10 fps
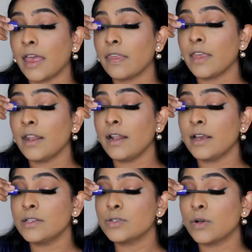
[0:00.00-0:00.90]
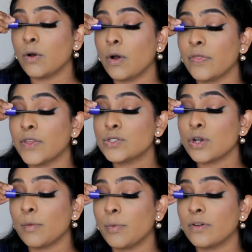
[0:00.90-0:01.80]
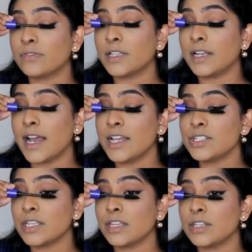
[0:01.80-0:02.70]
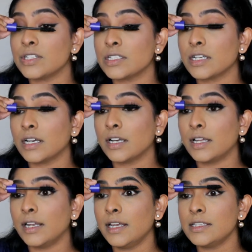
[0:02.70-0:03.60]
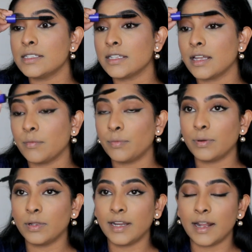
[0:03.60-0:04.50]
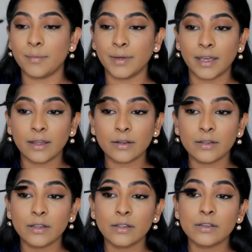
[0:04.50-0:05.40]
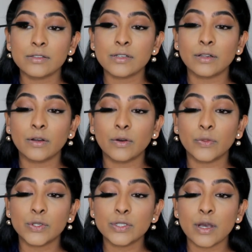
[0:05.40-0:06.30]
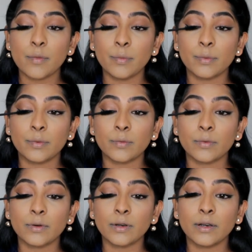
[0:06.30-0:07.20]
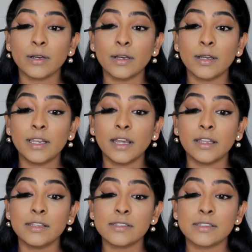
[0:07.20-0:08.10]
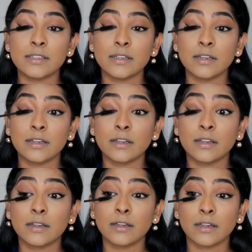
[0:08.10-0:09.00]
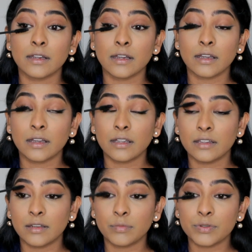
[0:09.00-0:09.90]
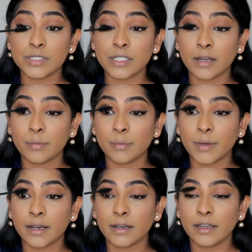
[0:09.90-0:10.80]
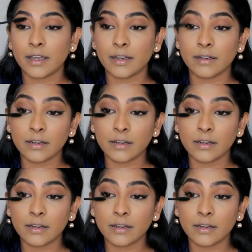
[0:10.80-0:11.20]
Then I like to go on the top of the lash and then just curl it and pull it up again. So I'll go on the top, curl it, and then push it up back again.